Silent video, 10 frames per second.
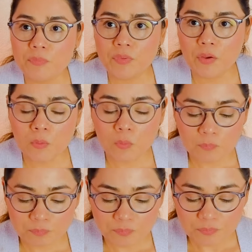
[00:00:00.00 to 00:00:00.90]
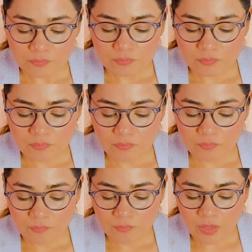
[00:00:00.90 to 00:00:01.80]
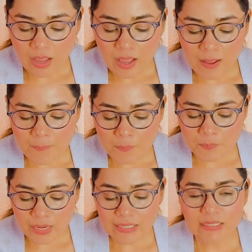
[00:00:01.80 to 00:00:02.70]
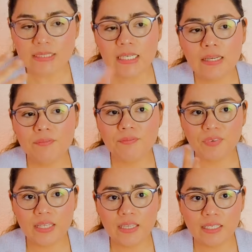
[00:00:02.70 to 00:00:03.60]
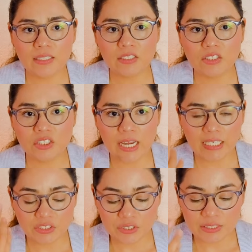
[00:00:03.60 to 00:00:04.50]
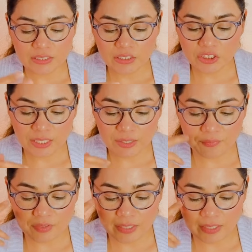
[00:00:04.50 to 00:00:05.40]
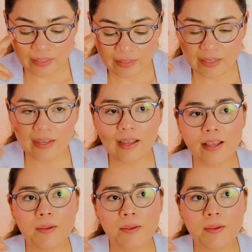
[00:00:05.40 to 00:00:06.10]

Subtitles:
So I see feelings changing, shifting,